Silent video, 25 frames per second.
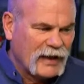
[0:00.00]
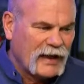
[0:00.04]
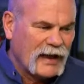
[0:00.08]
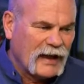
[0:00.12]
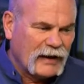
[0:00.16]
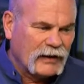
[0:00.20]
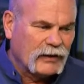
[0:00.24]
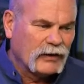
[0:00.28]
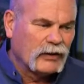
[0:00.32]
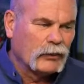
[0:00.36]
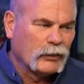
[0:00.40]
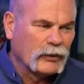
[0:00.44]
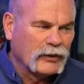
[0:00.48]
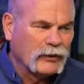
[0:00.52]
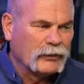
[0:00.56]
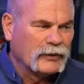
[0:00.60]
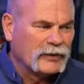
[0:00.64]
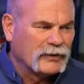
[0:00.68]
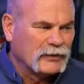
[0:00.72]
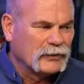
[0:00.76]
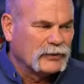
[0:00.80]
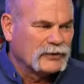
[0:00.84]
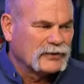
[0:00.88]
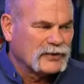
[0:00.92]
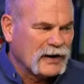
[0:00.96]
I don't know.
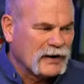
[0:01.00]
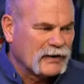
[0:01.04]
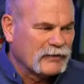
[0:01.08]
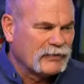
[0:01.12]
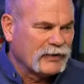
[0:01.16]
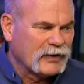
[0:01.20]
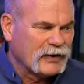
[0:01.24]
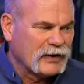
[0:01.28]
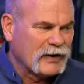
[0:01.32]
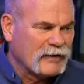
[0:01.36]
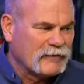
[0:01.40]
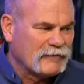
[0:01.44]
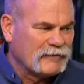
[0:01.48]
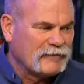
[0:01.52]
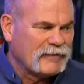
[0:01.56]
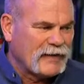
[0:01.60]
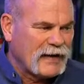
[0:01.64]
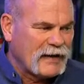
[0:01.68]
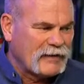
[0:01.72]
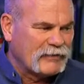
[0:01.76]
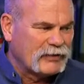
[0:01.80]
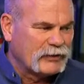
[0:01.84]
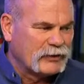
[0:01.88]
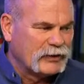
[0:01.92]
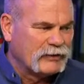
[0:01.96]
We're trying to figure out
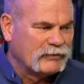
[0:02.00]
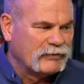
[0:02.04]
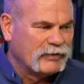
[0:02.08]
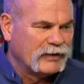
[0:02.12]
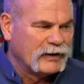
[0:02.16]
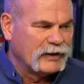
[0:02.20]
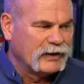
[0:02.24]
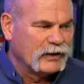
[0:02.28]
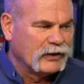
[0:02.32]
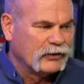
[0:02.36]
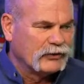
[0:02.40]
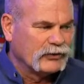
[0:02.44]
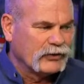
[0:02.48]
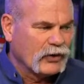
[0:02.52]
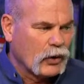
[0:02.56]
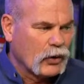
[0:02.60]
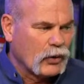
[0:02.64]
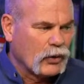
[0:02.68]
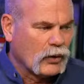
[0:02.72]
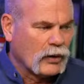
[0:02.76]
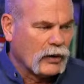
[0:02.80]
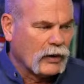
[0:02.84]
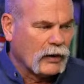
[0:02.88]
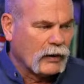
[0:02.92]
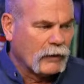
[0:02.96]
500 videos
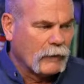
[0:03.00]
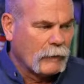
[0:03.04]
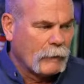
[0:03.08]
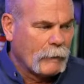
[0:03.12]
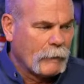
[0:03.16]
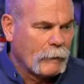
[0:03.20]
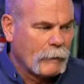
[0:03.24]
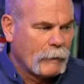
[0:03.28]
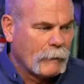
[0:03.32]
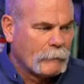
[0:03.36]
or